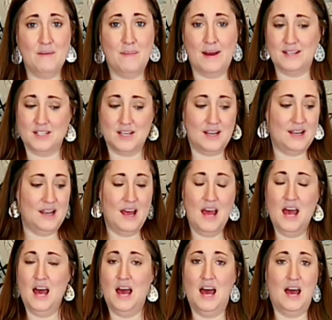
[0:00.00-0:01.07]
the budget,
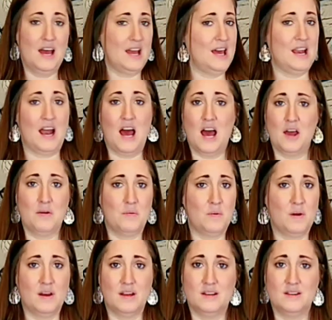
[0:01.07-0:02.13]
again, I
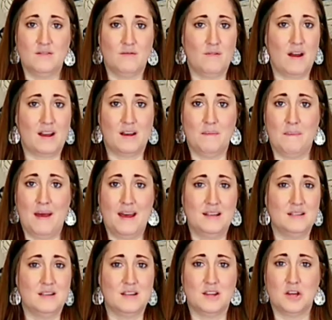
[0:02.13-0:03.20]
would
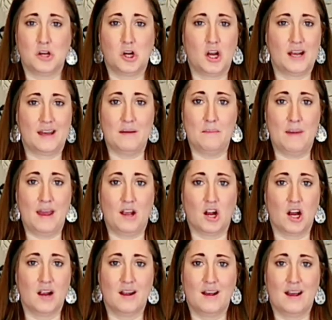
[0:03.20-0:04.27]
recommend the Cricut
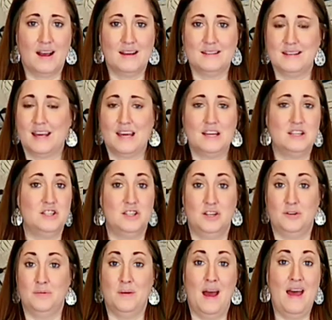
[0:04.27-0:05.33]
Maker because it can
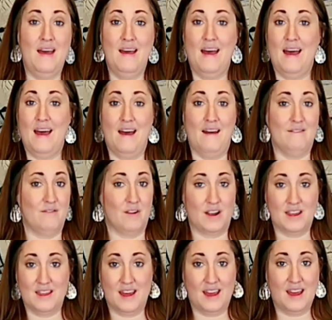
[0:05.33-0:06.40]
do
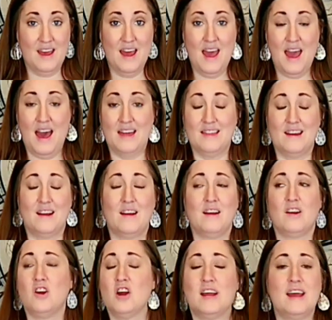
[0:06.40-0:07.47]
everything. And the
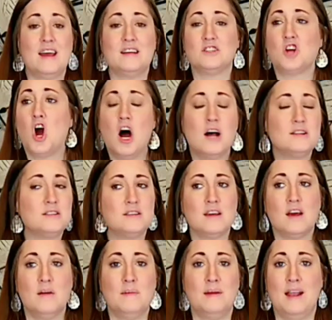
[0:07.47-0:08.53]
Cricut is
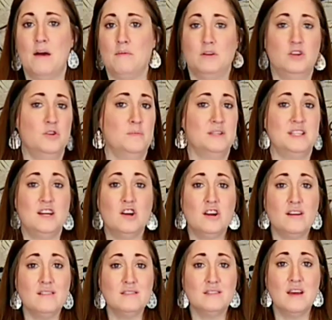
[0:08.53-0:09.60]
constantly coming out with new
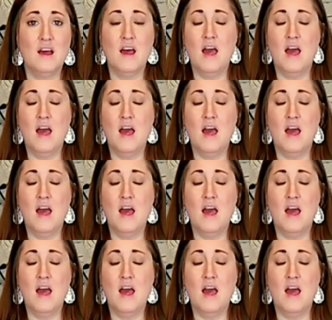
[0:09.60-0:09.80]
materials